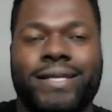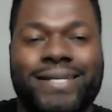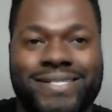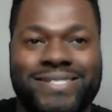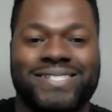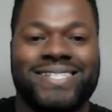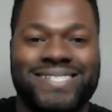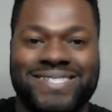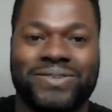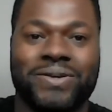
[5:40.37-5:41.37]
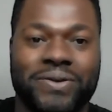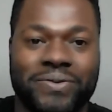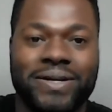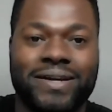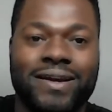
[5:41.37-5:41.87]
This is, this is your
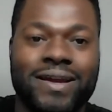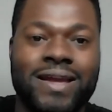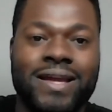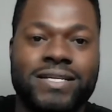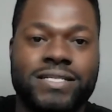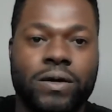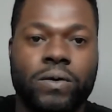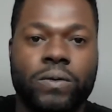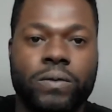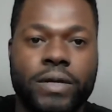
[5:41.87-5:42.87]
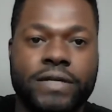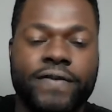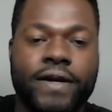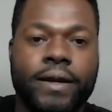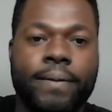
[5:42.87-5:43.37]
career. So it's
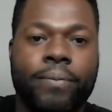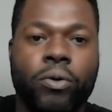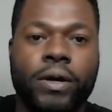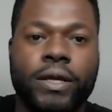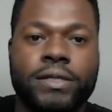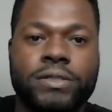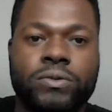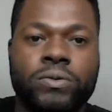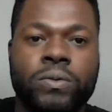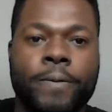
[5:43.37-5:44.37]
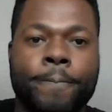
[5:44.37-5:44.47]
very important to